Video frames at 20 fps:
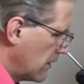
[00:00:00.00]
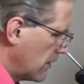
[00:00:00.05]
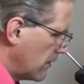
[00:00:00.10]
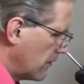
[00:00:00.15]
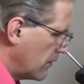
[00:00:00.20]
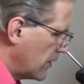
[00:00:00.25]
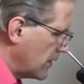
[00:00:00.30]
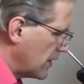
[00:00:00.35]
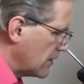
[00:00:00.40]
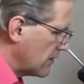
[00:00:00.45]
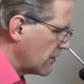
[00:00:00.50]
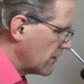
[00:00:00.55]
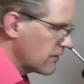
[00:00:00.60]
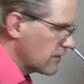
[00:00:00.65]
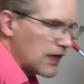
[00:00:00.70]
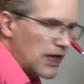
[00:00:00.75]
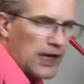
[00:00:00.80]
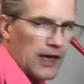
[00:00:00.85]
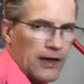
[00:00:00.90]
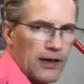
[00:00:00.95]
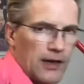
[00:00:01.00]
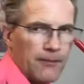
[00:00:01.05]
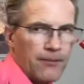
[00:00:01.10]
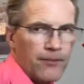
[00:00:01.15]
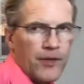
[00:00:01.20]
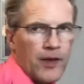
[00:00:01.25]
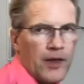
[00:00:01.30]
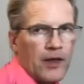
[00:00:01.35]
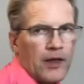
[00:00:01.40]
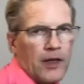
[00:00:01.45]
within the scale.
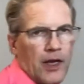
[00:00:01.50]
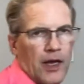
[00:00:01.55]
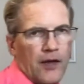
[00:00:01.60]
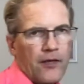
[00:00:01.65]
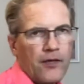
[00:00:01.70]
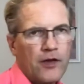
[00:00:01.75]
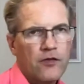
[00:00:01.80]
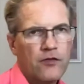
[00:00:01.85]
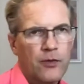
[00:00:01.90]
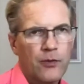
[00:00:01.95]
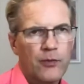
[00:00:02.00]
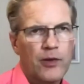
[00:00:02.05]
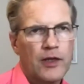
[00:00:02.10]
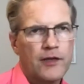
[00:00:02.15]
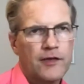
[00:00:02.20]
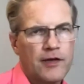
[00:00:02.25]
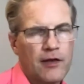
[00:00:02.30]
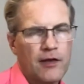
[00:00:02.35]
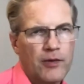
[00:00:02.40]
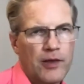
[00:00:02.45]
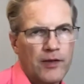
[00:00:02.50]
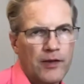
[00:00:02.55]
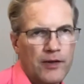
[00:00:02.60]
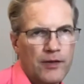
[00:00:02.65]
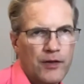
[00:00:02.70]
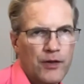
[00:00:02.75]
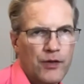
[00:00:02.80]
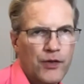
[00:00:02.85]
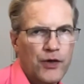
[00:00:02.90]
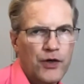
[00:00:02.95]
And this we will deal with in
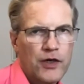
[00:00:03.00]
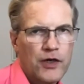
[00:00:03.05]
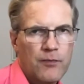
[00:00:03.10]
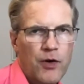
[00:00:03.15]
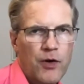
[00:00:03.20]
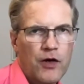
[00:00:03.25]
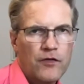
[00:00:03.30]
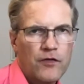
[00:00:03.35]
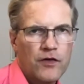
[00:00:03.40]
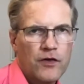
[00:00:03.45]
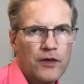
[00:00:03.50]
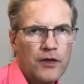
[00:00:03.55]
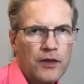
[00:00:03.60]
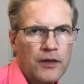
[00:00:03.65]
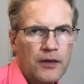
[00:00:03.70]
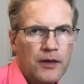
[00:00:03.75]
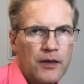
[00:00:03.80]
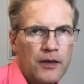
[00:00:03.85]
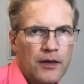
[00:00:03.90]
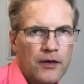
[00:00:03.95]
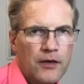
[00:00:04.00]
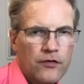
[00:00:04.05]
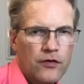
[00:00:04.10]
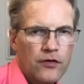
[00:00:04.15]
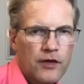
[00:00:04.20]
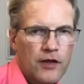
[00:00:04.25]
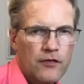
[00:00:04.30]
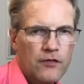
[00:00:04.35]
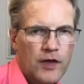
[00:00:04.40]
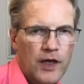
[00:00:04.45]
the third module, so you
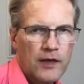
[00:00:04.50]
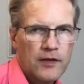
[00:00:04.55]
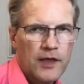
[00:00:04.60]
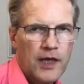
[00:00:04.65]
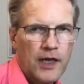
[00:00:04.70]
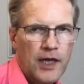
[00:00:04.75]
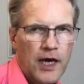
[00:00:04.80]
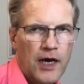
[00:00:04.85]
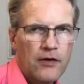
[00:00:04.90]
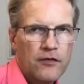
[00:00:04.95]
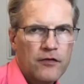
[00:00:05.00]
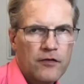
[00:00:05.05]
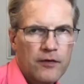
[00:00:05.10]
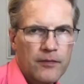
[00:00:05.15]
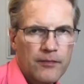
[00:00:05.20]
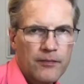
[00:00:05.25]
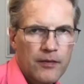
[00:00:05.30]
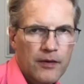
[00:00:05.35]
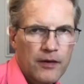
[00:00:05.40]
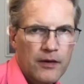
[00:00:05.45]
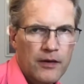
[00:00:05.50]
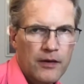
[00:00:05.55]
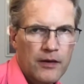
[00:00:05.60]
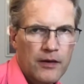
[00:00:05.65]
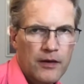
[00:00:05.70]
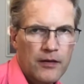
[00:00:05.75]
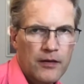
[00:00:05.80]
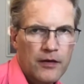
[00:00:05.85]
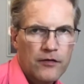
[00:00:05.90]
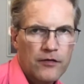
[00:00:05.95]
can check that out.
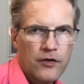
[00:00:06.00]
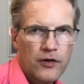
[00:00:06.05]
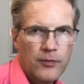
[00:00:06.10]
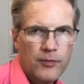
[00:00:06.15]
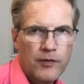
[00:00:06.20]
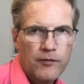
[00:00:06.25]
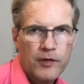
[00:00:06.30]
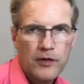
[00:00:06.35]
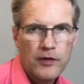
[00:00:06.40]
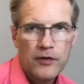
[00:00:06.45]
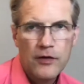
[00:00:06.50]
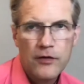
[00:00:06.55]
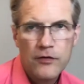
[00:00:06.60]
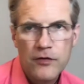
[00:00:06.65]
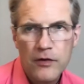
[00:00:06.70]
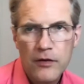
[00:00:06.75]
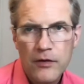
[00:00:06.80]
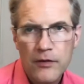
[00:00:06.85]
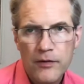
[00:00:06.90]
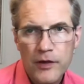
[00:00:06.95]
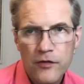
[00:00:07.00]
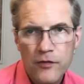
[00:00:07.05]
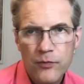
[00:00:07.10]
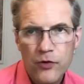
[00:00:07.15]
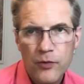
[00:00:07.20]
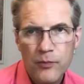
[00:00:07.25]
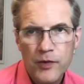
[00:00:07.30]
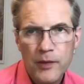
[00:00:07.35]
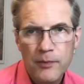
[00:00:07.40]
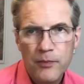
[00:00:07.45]
There's going to be videos. Oh, there's
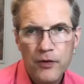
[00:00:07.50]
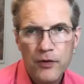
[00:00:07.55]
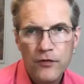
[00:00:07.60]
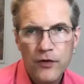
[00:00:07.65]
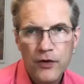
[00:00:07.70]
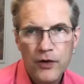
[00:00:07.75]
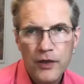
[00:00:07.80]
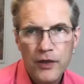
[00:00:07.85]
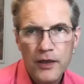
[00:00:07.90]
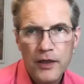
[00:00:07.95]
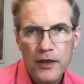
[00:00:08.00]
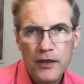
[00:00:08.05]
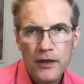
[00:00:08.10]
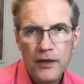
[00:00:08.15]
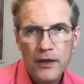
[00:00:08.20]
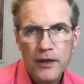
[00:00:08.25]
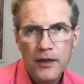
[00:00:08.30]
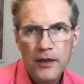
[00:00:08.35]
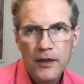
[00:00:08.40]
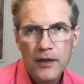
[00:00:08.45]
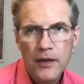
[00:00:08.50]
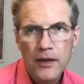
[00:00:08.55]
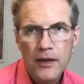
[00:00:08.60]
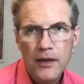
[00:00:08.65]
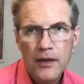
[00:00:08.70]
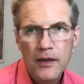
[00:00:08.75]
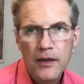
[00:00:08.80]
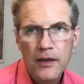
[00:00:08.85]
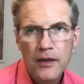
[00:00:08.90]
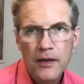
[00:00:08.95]
more people joining here.
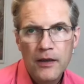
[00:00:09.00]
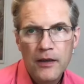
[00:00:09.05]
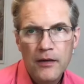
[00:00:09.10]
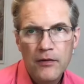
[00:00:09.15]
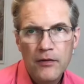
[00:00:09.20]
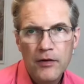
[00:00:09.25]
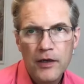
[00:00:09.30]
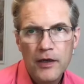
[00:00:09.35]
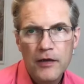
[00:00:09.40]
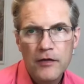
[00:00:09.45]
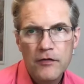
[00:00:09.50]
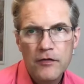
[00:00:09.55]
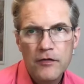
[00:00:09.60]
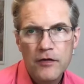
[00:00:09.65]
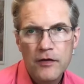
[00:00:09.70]
Great.